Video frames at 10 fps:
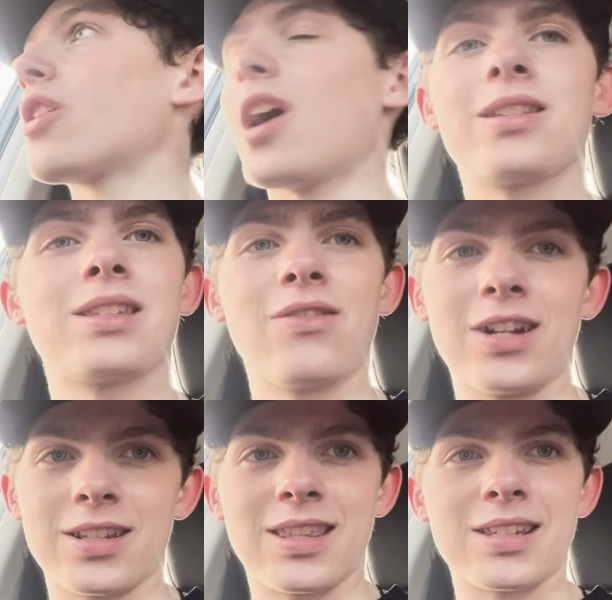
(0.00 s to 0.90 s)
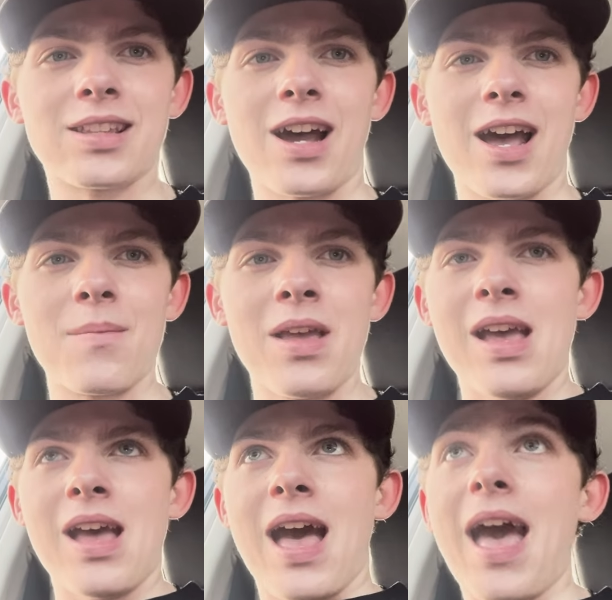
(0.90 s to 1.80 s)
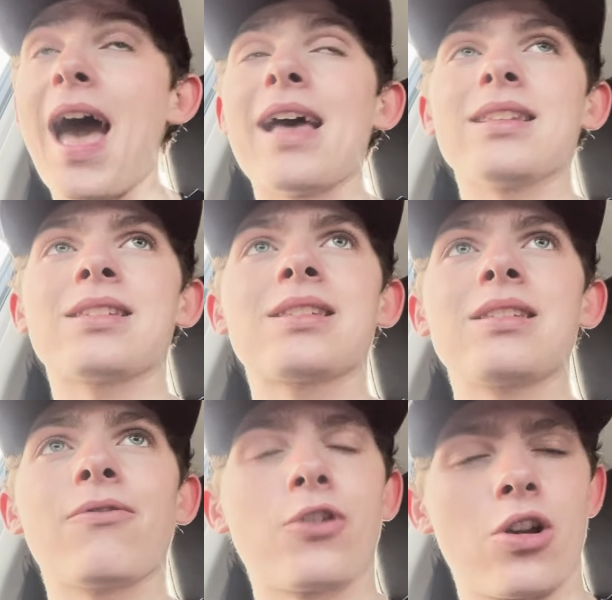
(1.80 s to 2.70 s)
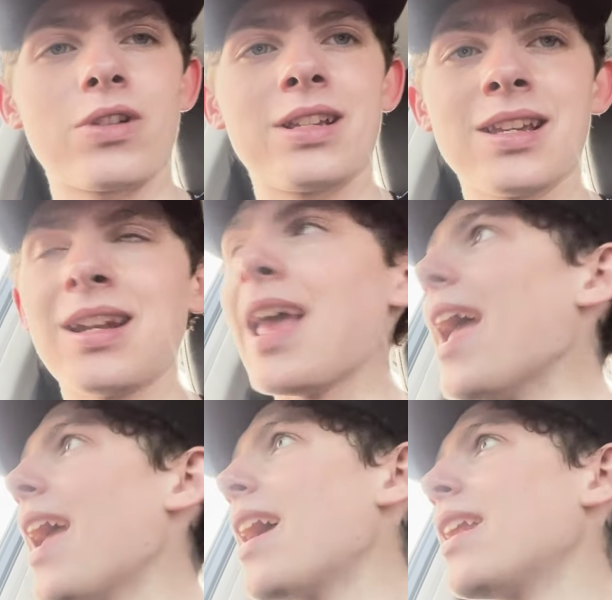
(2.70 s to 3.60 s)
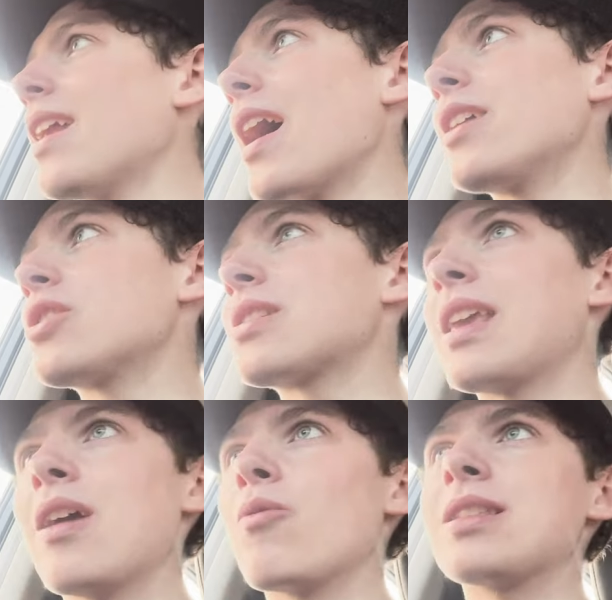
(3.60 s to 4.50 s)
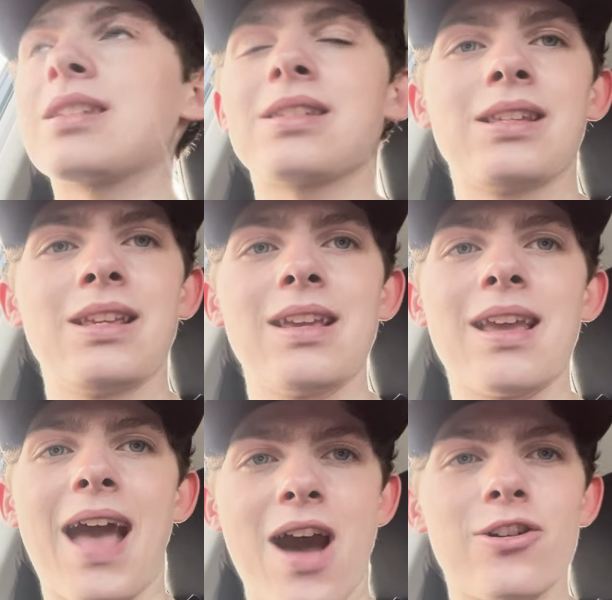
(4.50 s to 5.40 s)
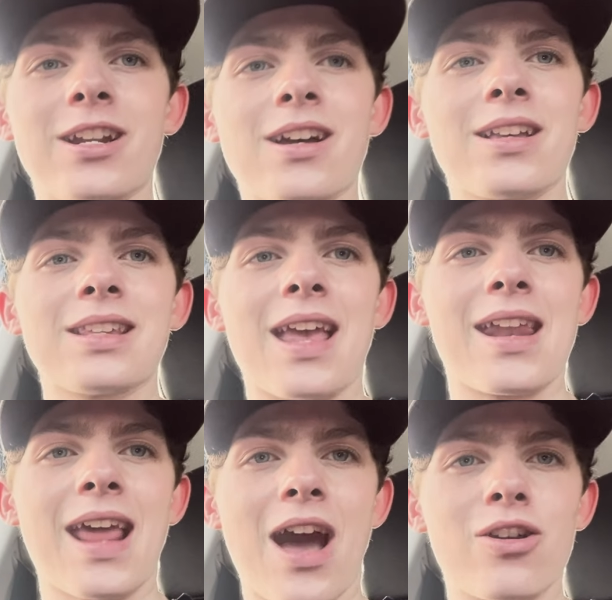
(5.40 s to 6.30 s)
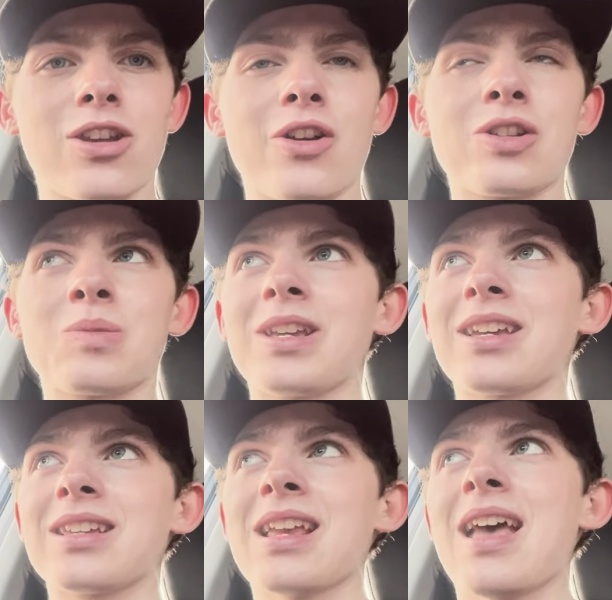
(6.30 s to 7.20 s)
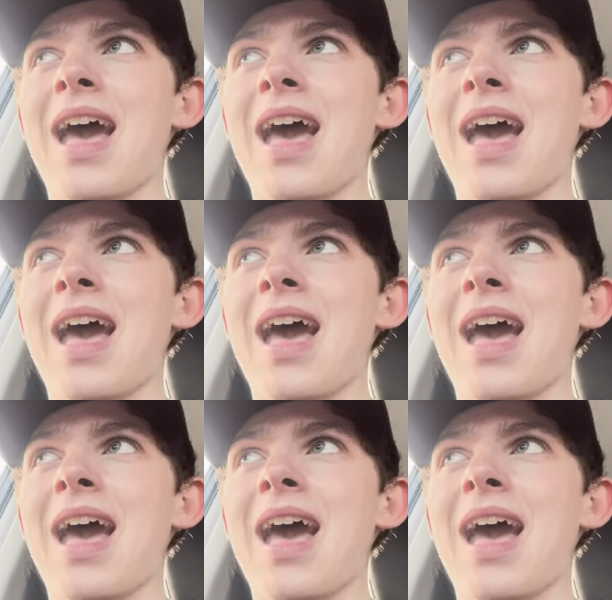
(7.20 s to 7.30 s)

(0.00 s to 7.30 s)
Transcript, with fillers: God has given us this time as for a reason and I just can't wait to see how it does and how it goes because